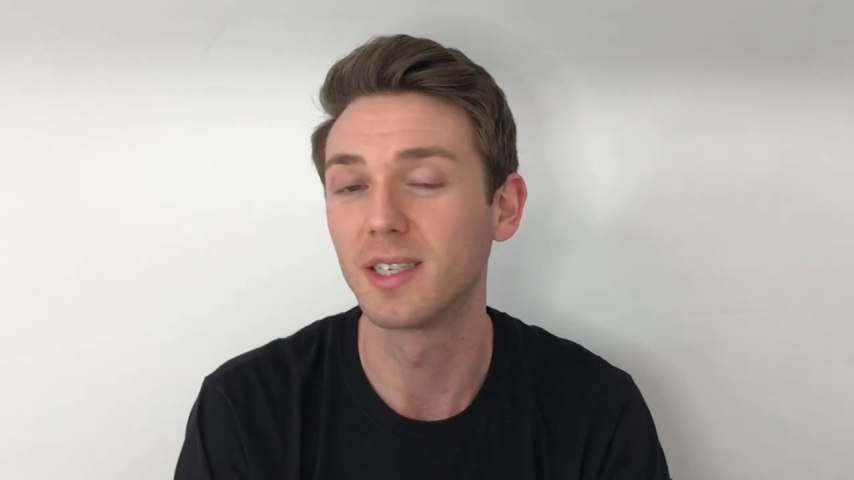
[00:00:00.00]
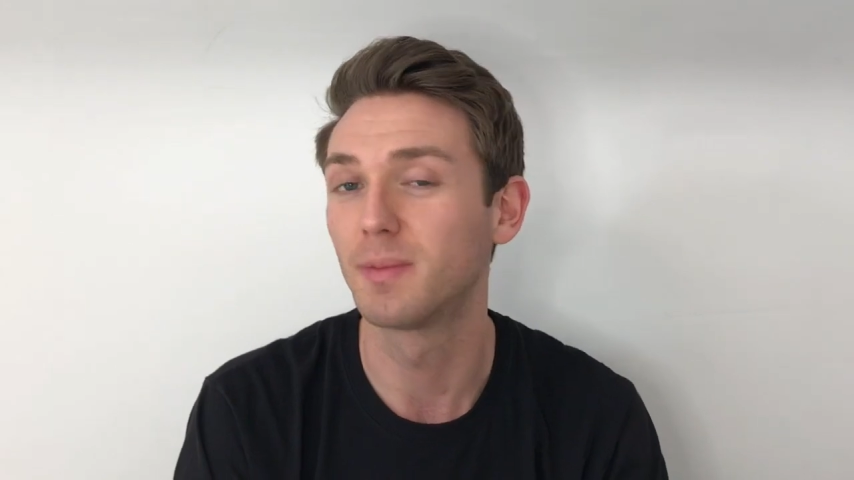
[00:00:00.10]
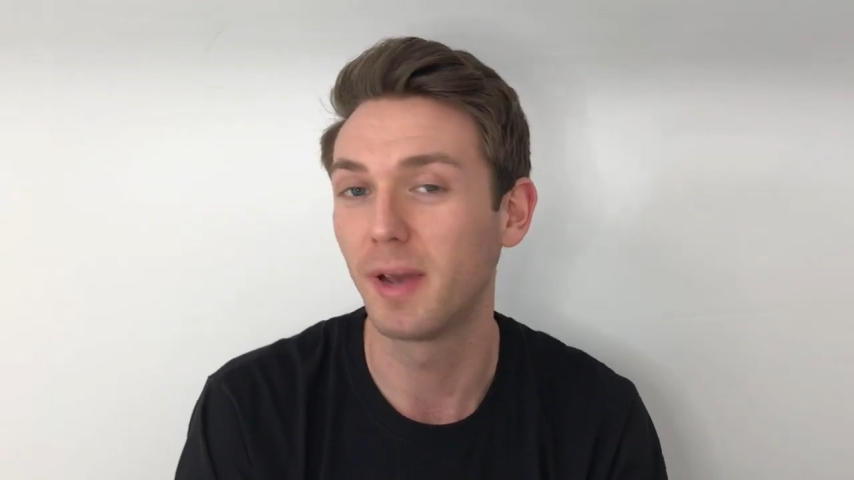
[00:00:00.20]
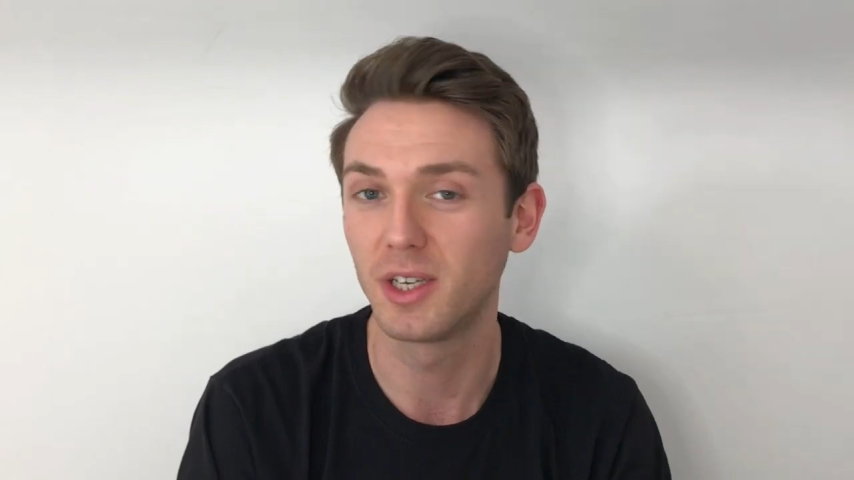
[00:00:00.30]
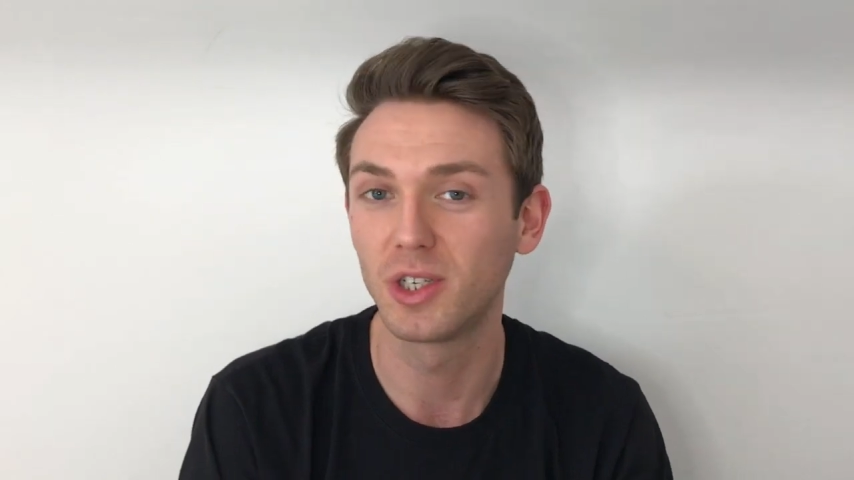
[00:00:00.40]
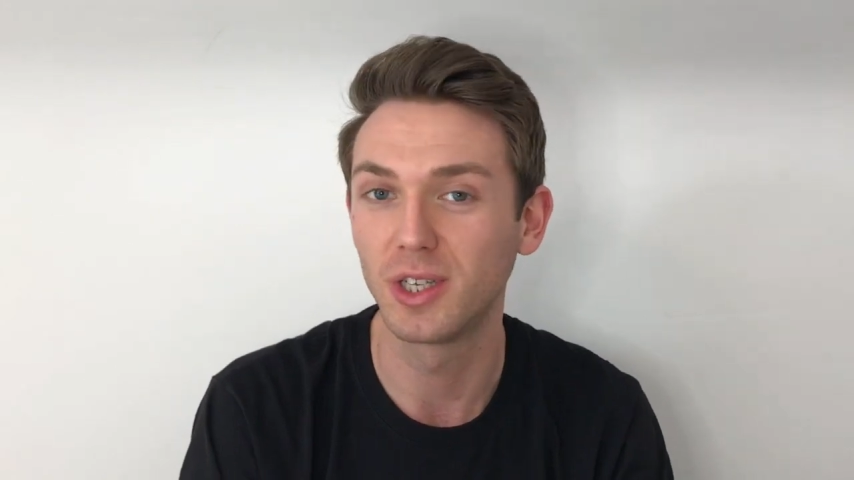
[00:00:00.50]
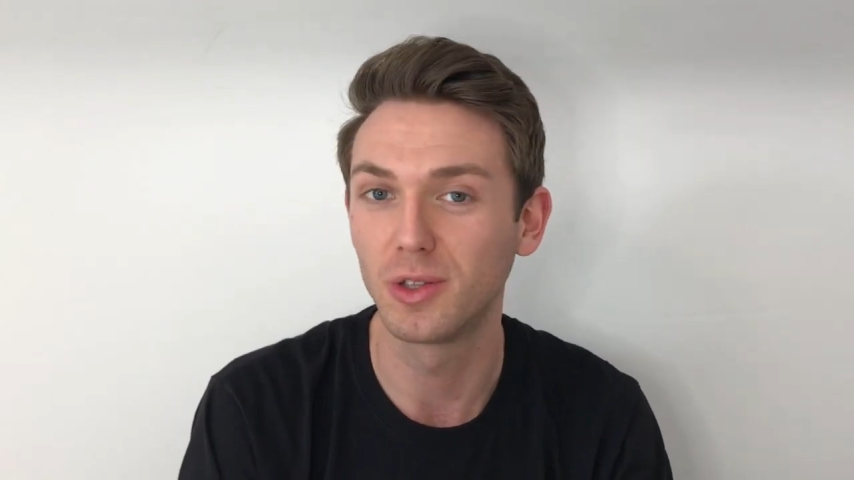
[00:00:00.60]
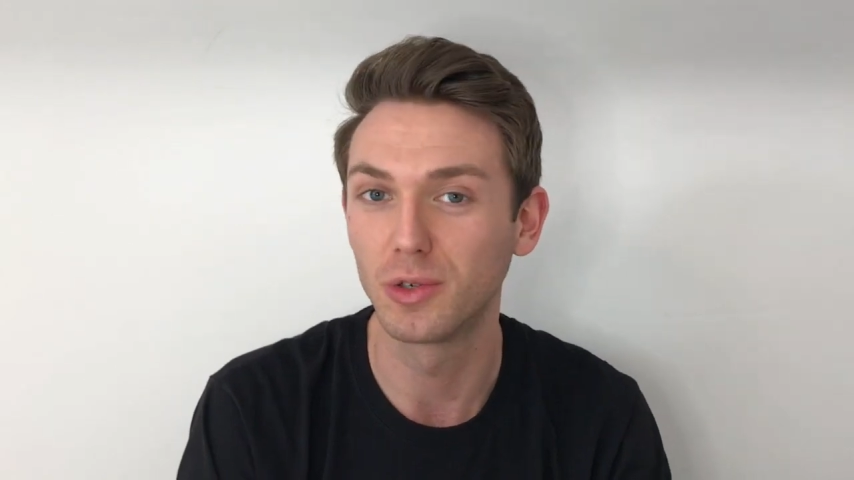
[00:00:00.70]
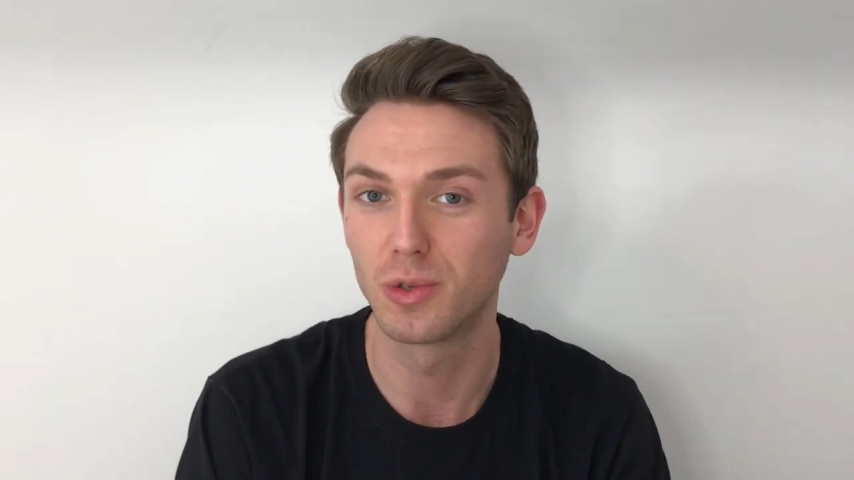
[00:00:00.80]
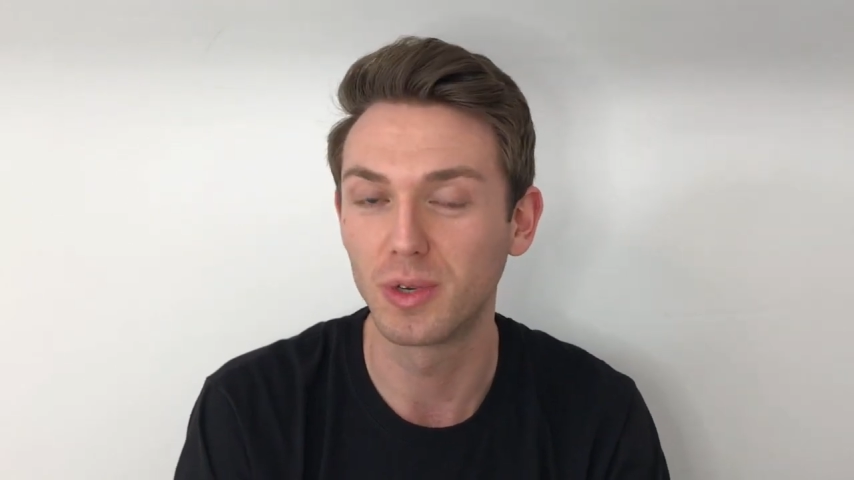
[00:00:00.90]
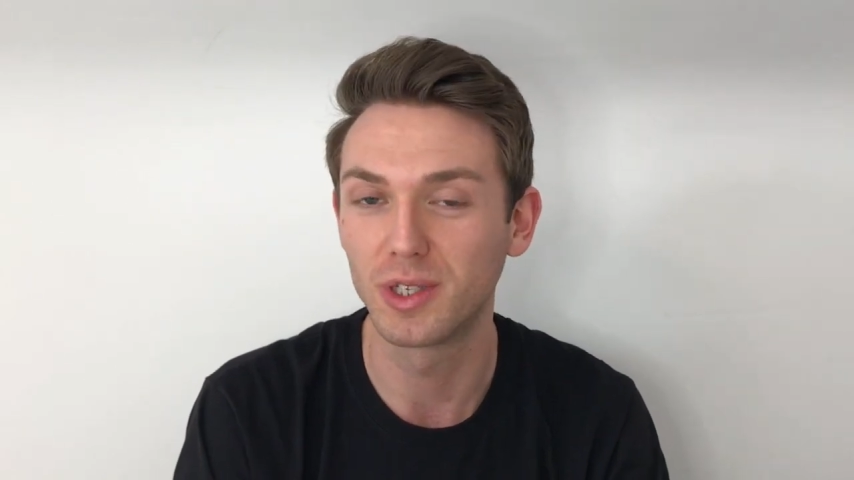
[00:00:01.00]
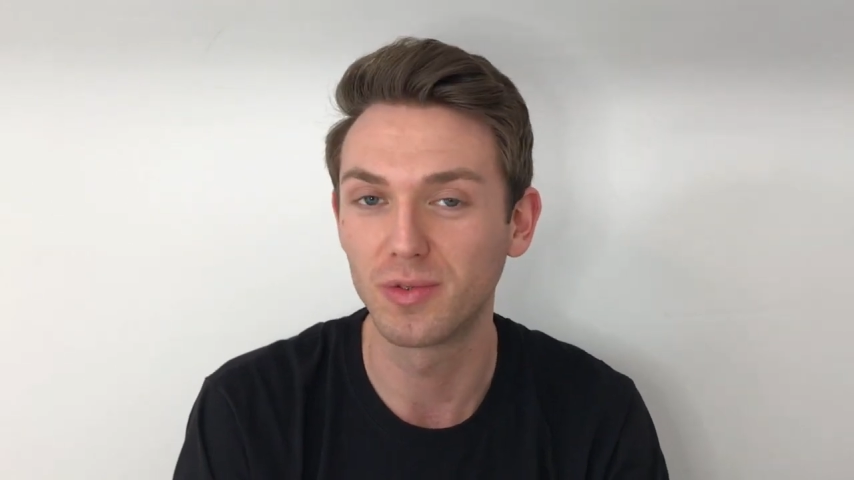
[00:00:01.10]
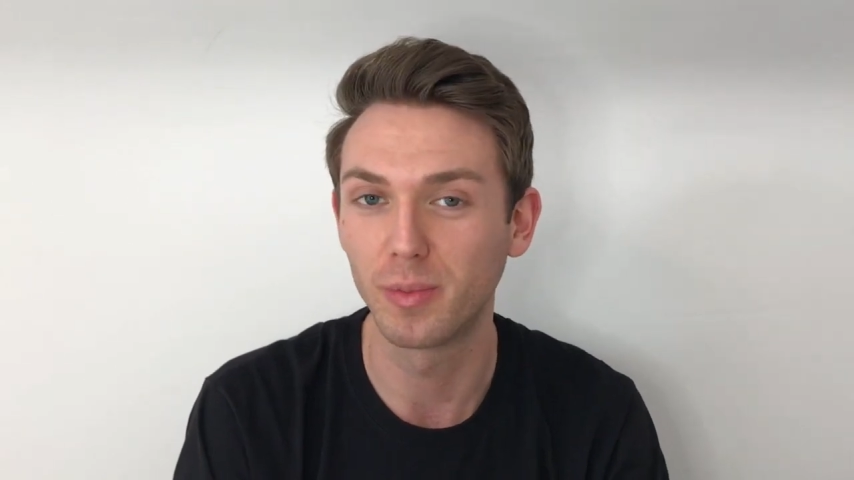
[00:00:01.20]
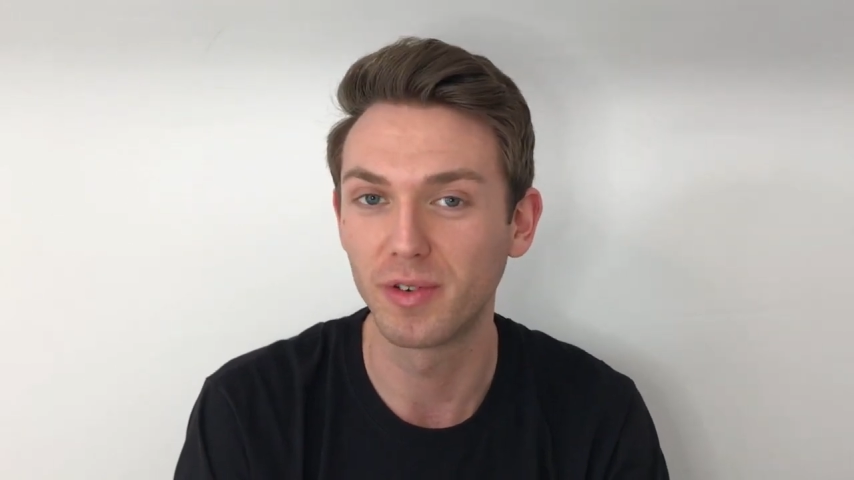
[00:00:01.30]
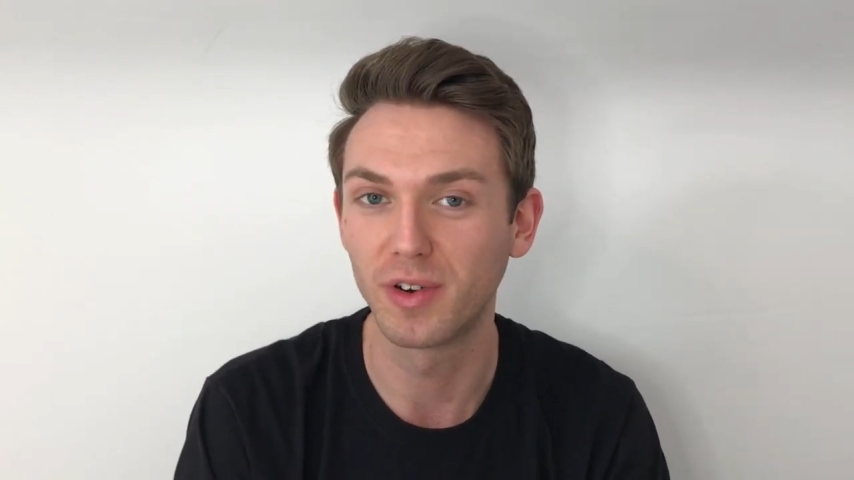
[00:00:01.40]
especially those ones
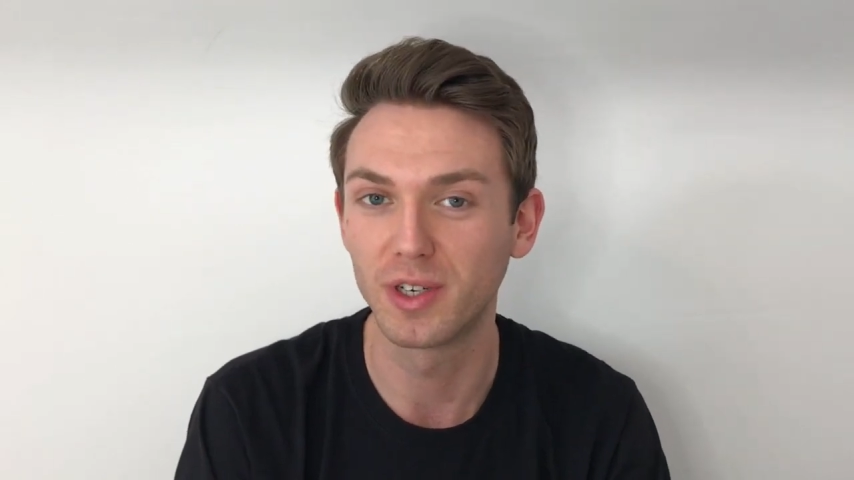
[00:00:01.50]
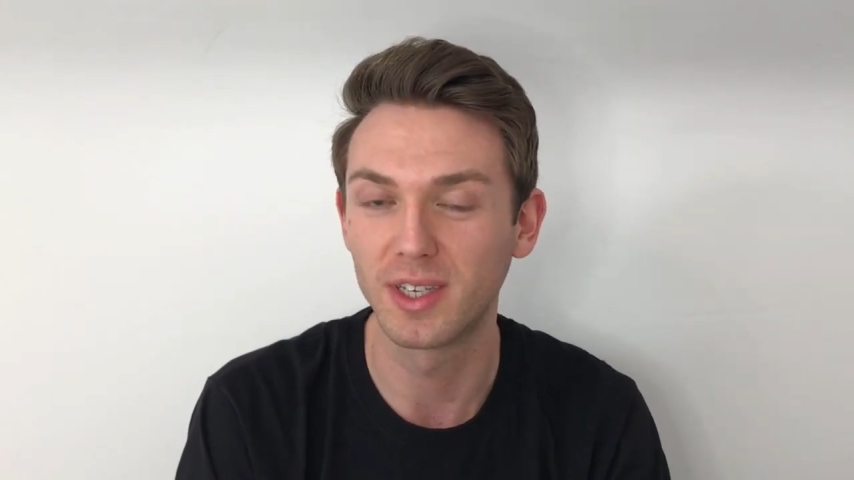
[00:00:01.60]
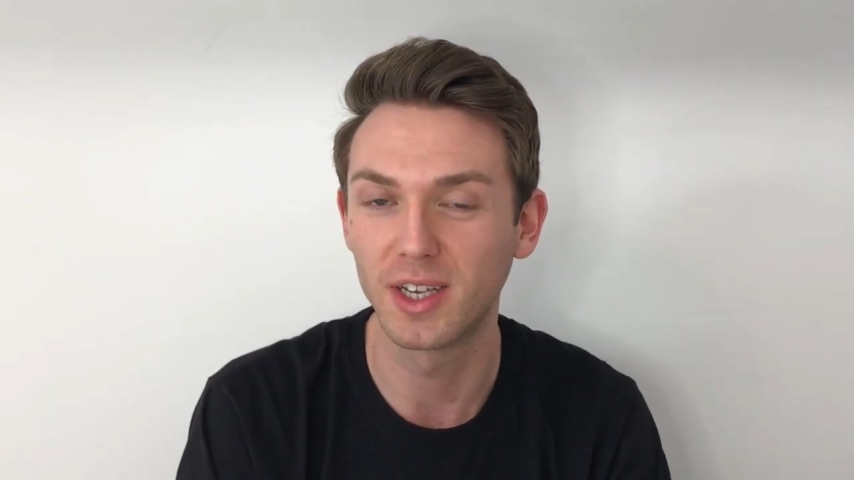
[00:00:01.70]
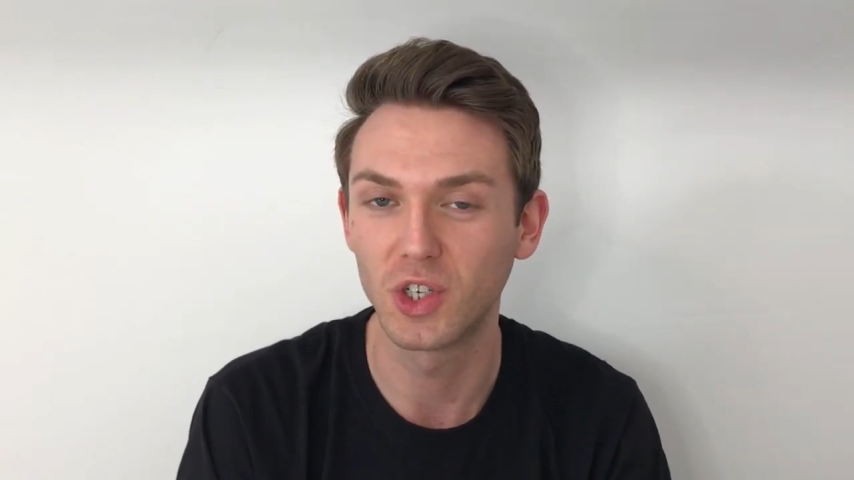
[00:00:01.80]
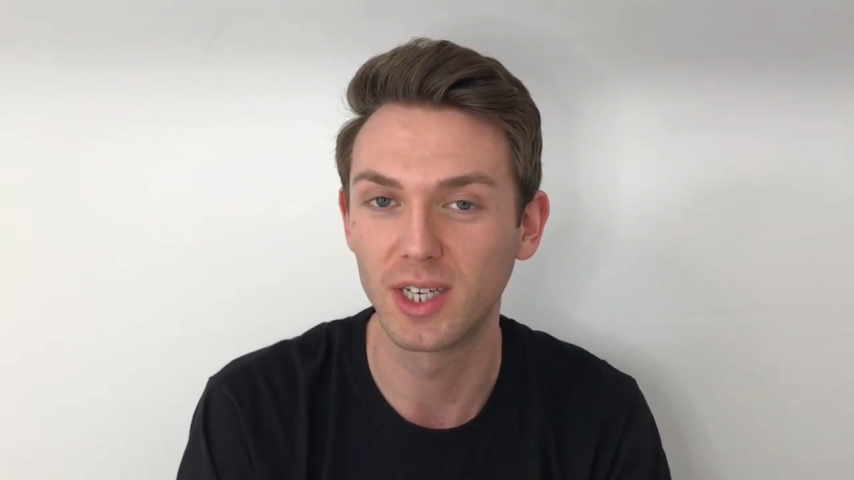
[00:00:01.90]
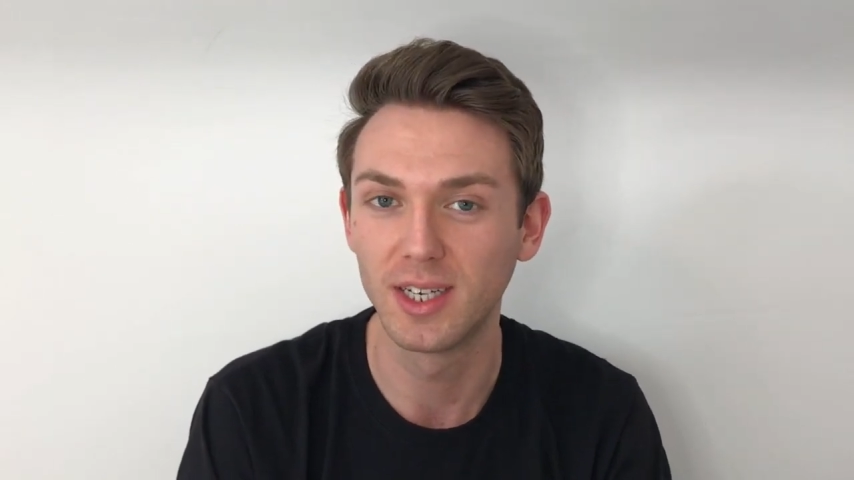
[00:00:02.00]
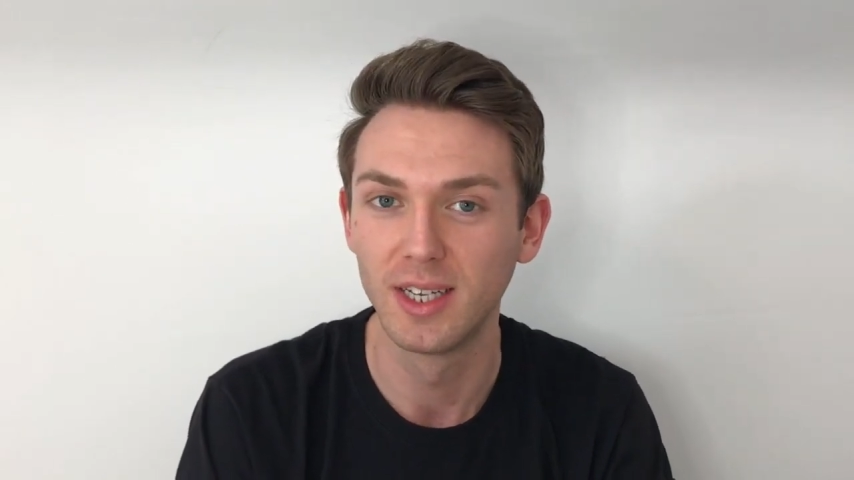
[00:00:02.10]
from the first session.